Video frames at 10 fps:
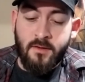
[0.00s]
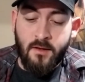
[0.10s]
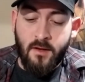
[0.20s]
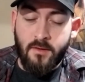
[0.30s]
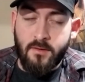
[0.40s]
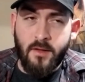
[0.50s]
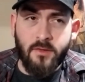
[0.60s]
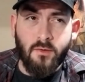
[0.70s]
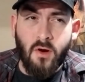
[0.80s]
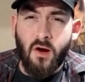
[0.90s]

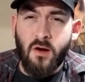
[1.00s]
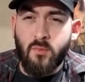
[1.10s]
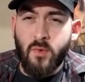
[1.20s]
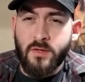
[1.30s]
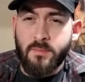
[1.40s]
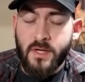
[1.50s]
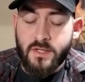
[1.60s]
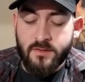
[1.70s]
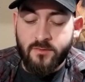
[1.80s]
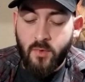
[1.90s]
Another hard one to pick,
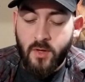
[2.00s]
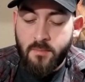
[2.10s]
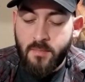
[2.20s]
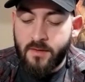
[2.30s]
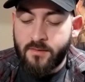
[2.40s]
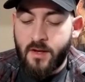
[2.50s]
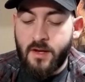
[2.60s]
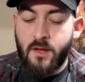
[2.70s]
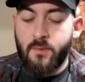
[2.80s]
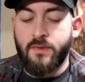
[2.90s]
just one, but I decided
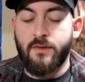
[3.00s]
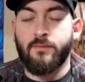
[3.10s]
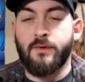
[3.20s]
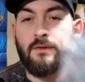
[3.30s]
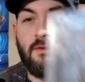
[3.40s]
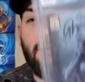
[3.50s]
to go with this one.